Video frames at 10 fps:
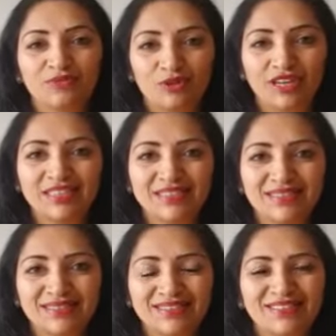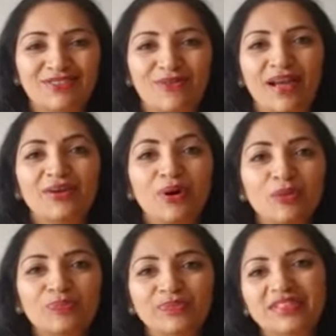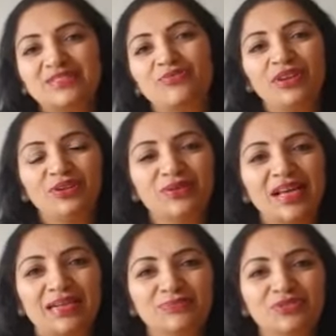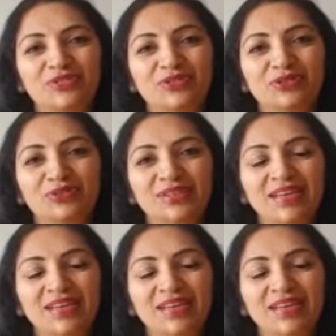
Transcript: right? So I hope this video helps you,